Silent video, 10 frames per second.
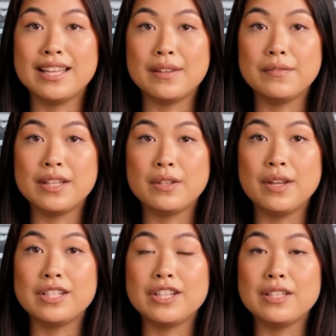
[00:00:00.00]
and
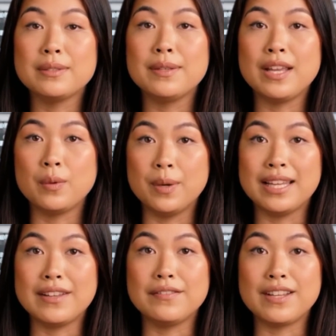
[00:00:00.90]
configurations without
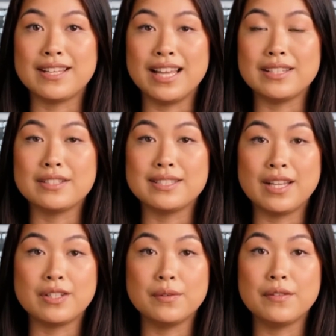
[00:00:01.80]
waiting for the next
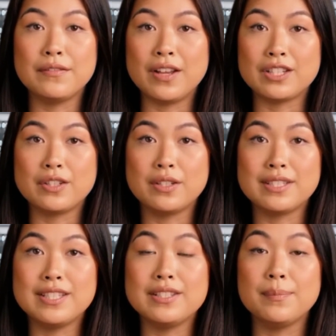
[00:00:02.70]
scheduled refresh or
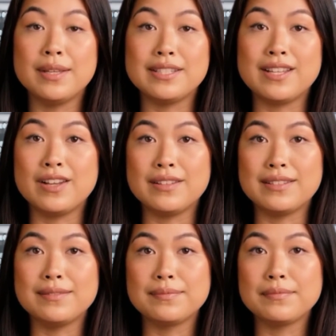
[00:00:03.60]
system
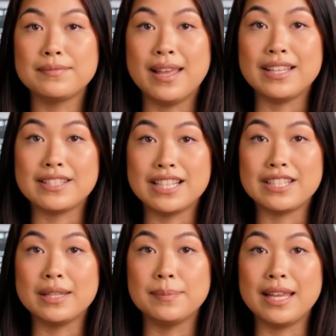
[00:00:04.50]
restart. By using
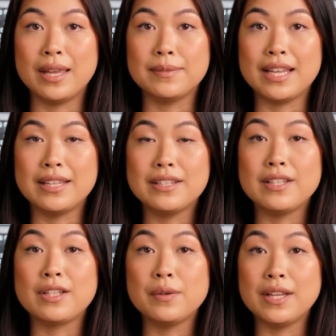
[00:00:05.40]
GP Update,
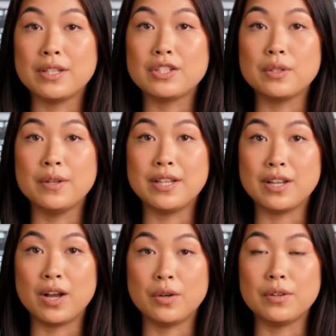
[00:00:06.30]
you can ensure that
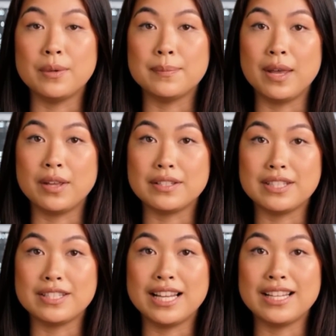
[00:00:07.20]
all group
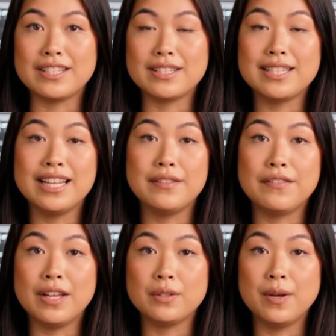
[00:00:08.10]
policy changes take
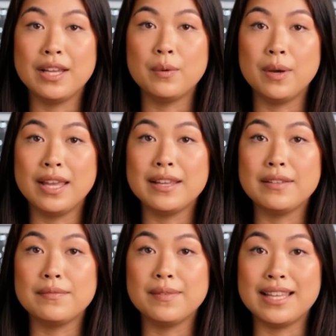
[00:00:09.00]
effect right away,
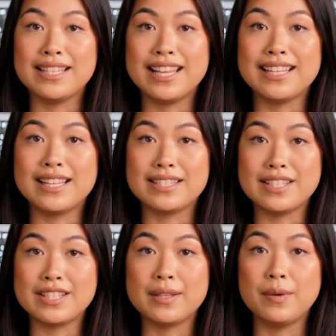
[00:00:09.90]
maintaining a
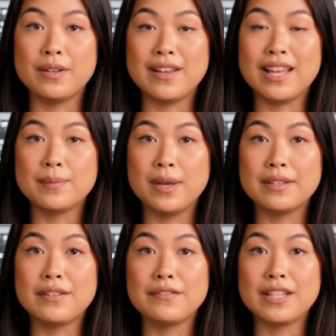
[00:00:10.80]
secure and
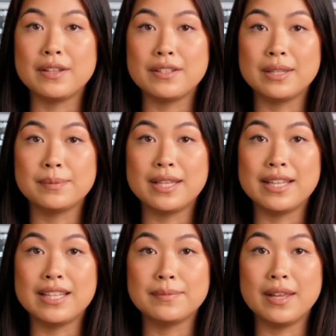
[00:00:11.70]
well-configured
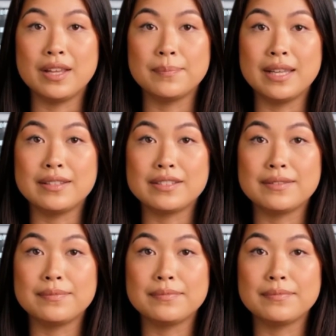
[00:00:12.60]
computing environment.